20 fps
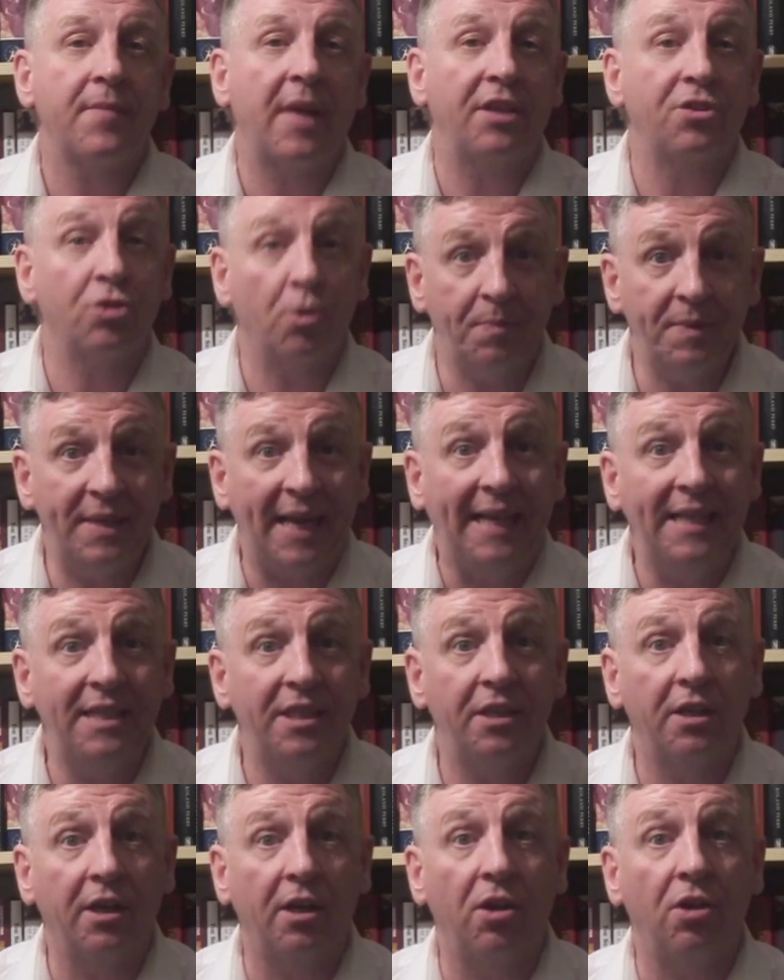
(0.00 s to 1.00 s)
It's
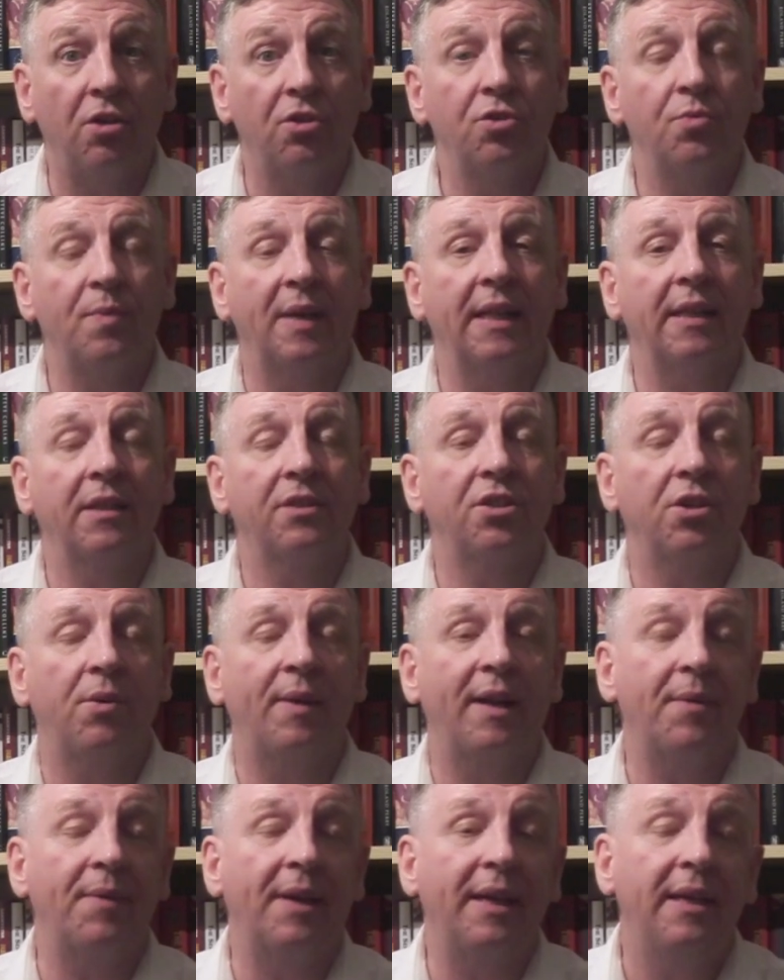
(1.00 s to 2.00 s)
updated a lot as well. So
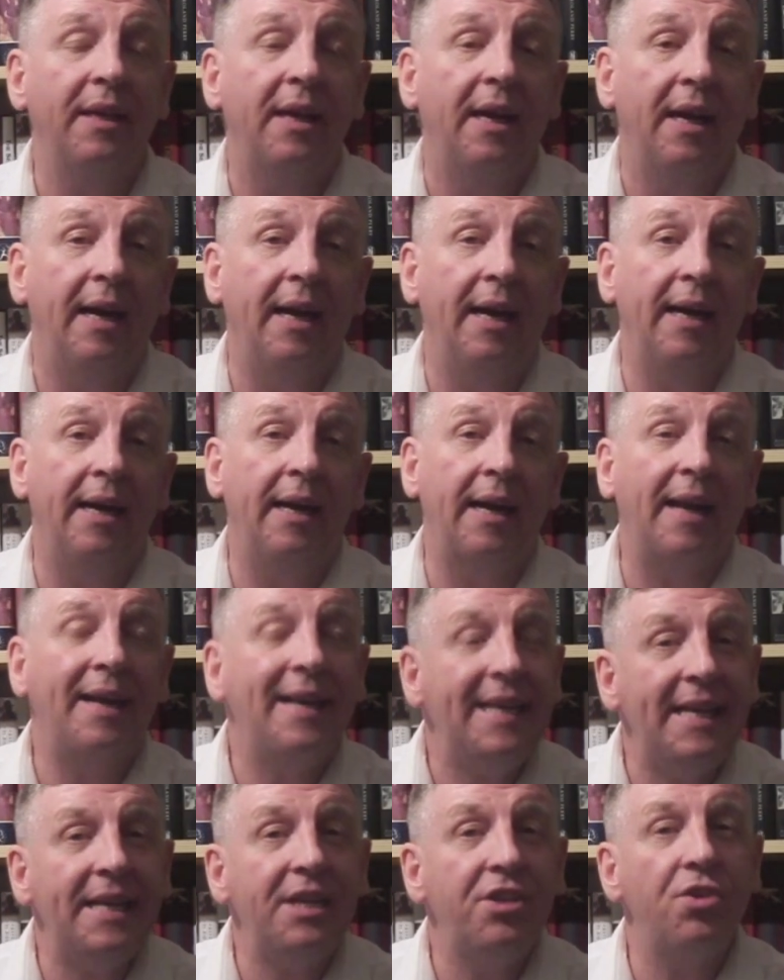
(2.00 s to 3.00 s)
anyway, I
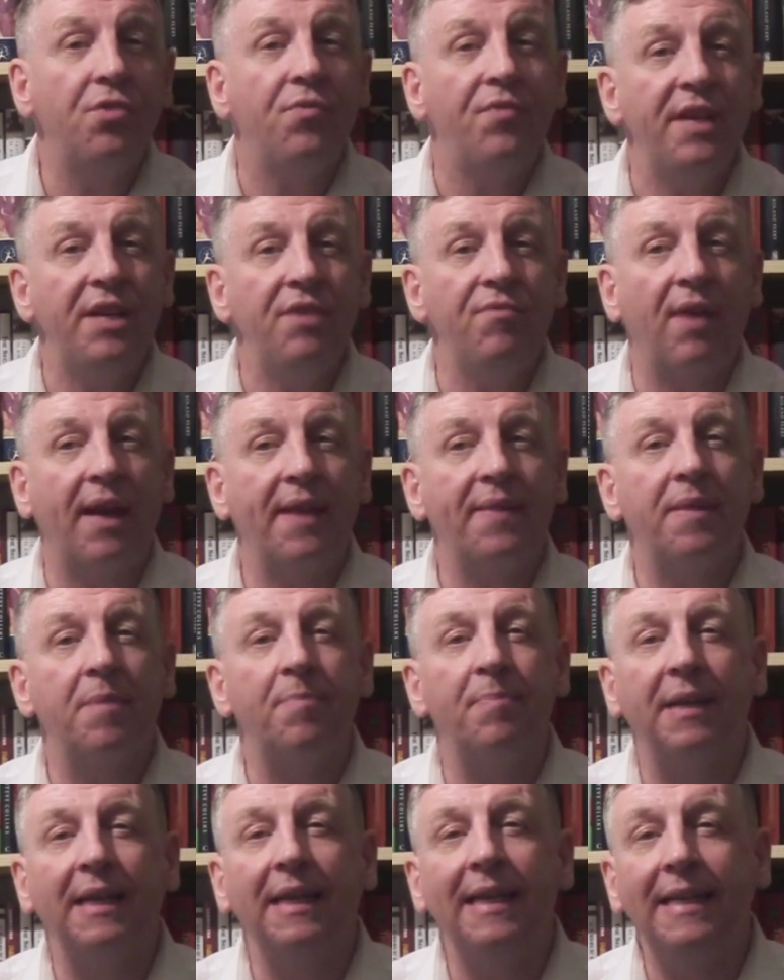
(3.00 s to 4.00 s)
need to rewrite the
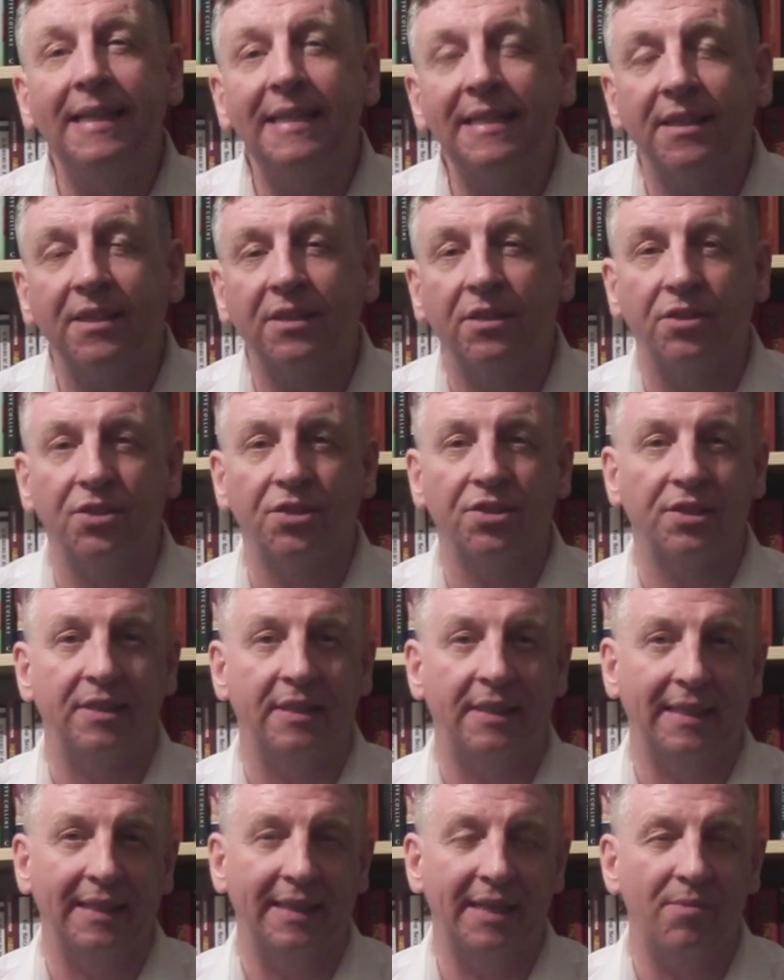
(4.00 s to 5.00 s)
political
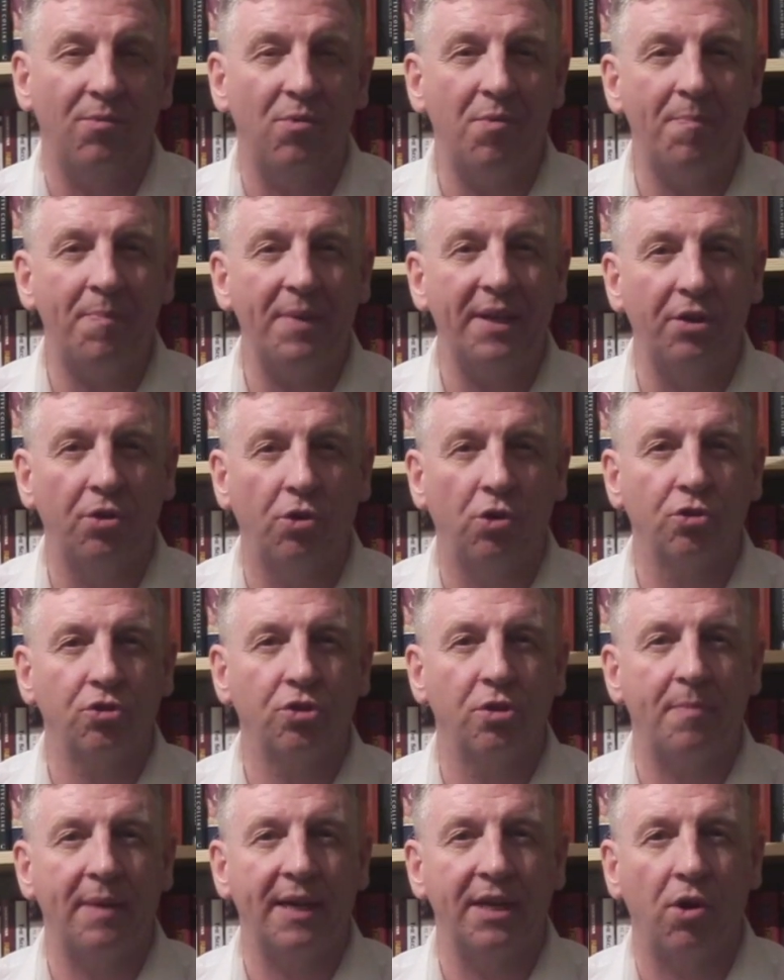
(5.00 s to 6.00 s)
side. It won't be an
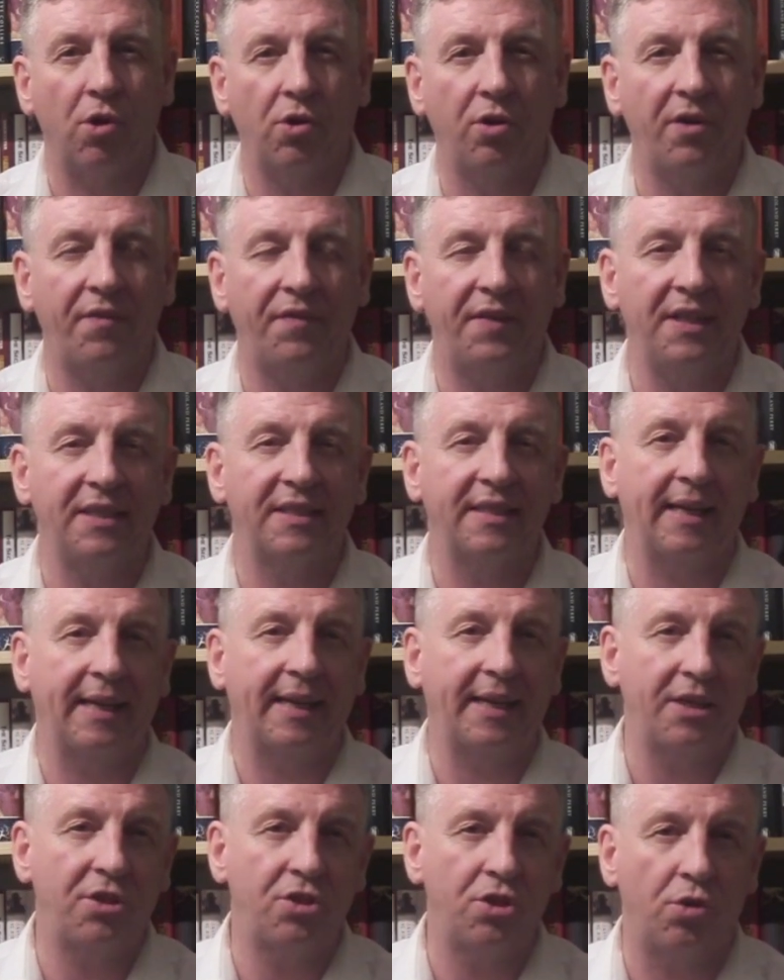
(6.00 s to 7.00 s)
autobiography, say
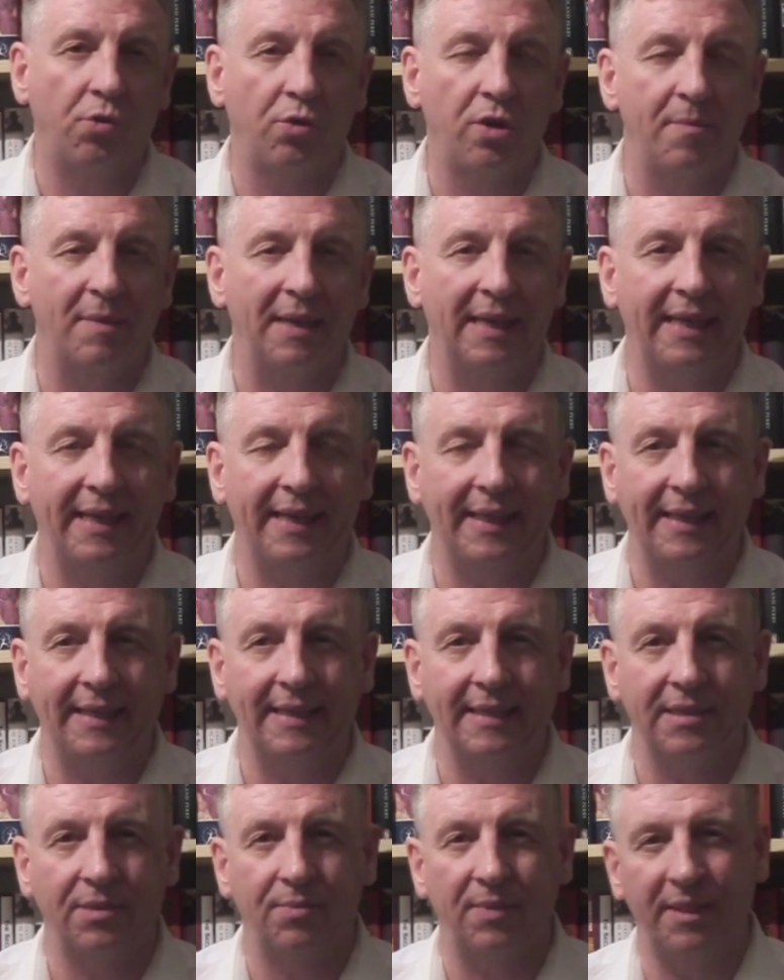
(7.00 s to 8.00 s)
like Tony
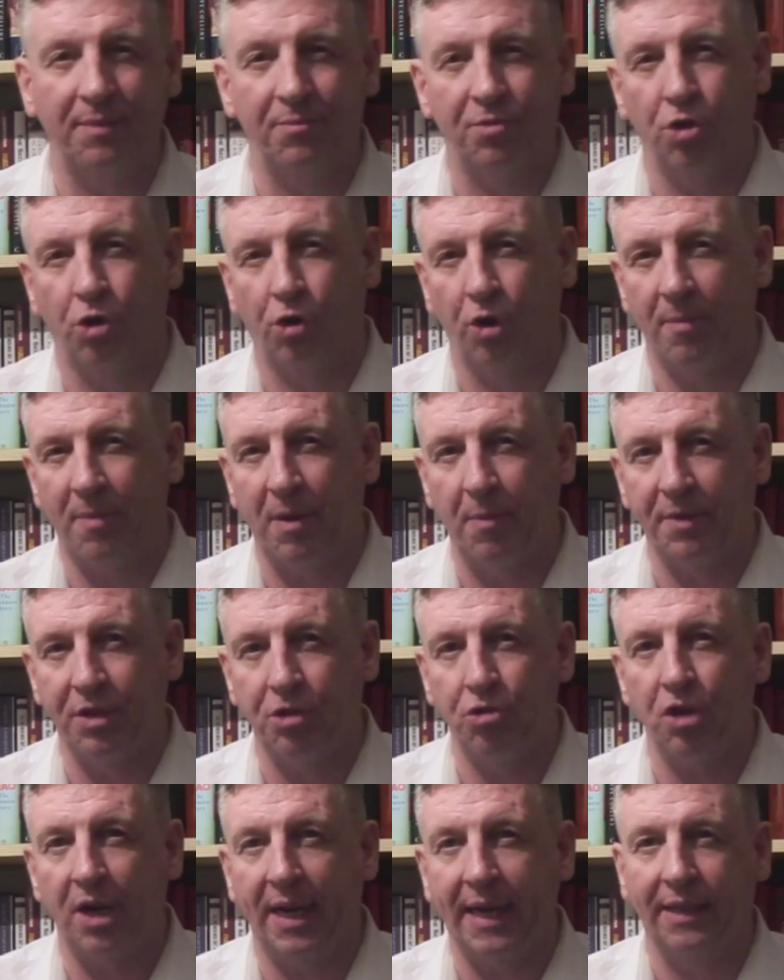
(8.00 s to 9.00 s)
Mullane's, where I'm talking about my
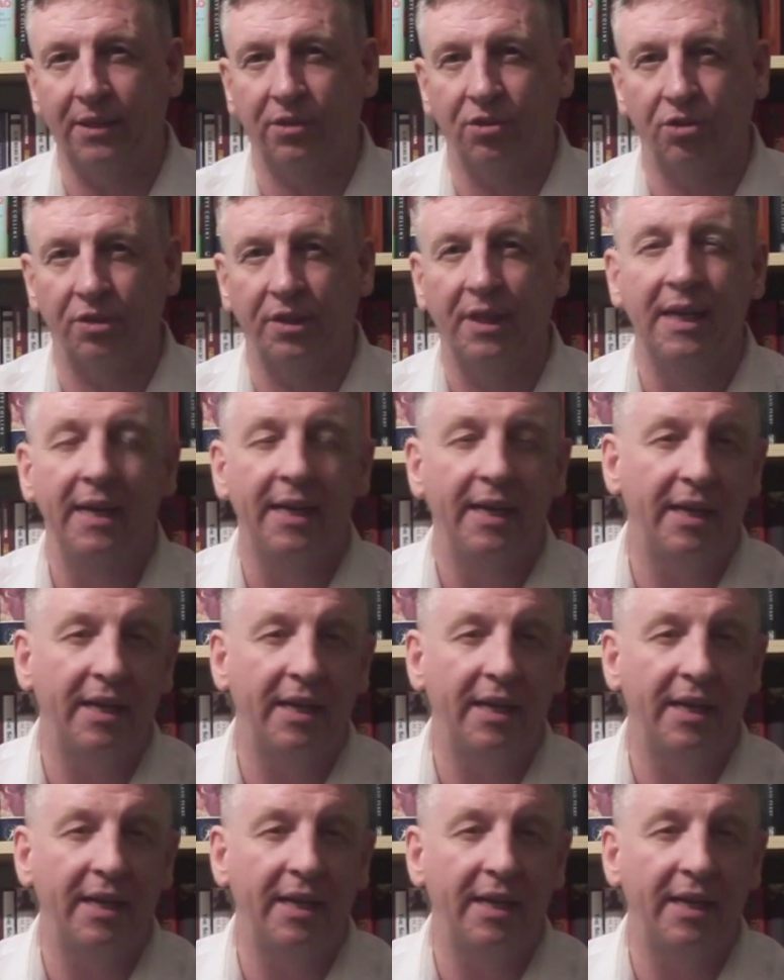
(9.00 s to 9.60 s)
childhood.